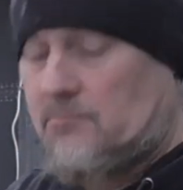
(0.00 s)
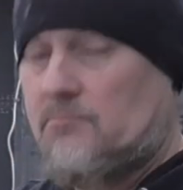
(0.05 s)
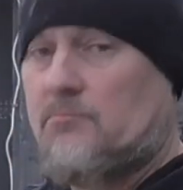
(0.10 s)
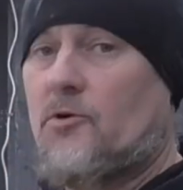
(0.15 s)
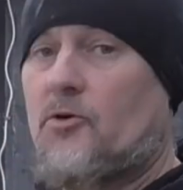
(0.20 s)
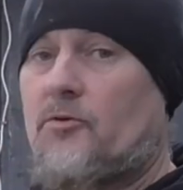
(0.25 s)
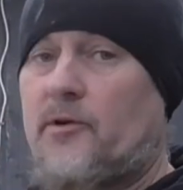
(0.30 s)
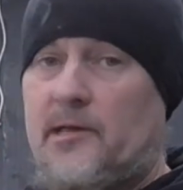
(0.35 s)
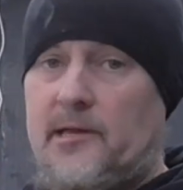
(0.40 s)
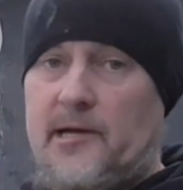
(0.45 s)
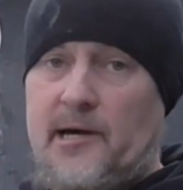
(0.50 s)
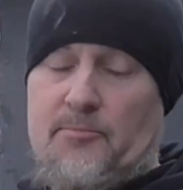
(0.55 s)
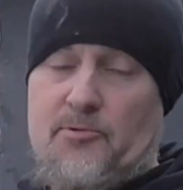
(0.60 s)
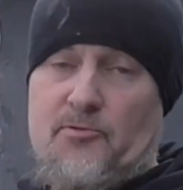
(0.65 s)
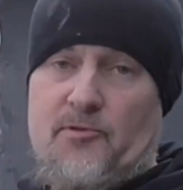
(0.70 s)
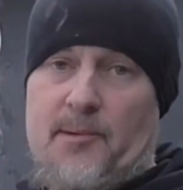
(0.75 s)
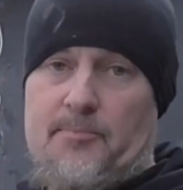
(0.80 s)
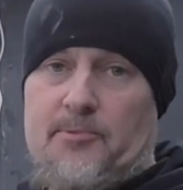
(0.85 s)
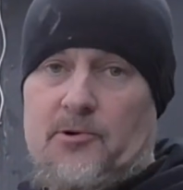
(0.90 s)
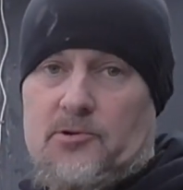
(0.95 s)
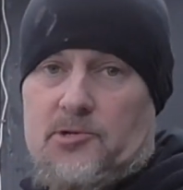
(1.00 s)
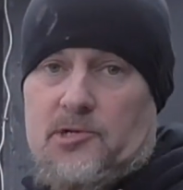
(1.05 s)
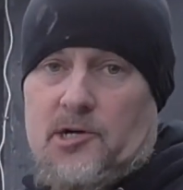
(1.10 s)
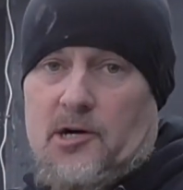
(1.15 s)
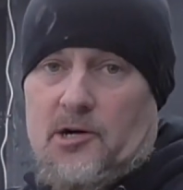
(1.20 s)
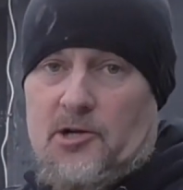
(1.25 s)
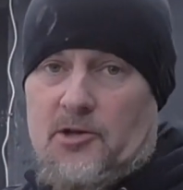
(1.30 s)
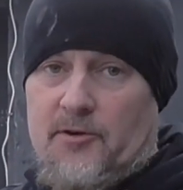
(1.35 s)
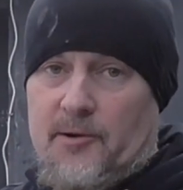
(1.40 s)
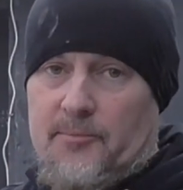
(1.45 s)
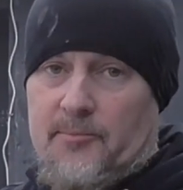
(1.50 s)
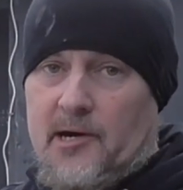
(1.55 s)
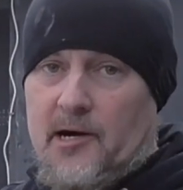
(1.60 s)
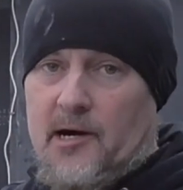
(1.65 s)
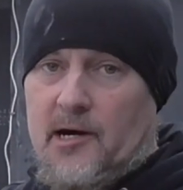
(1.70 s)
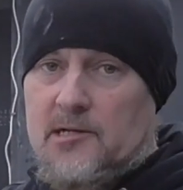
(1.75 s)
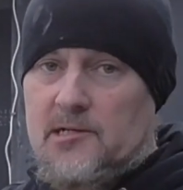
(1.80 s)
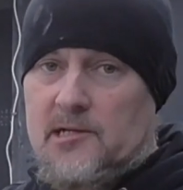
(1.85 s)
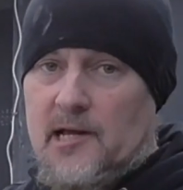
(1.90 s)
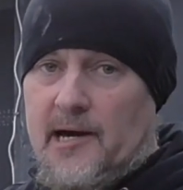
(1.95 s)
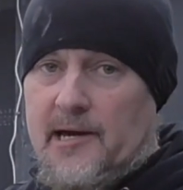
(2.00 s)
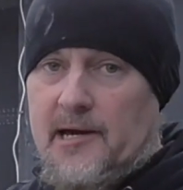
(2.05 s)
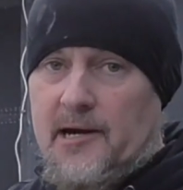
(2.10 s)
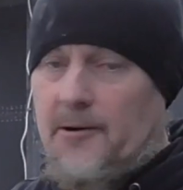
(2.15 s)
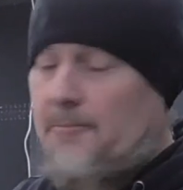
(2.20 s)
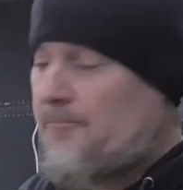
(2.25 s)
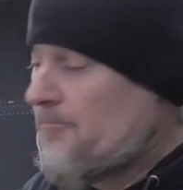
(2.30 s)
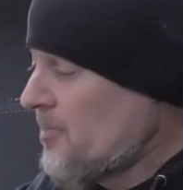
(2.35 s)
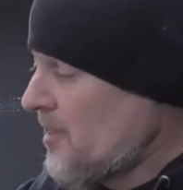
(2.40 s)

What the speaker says: More in-depth reportage from Kirst later.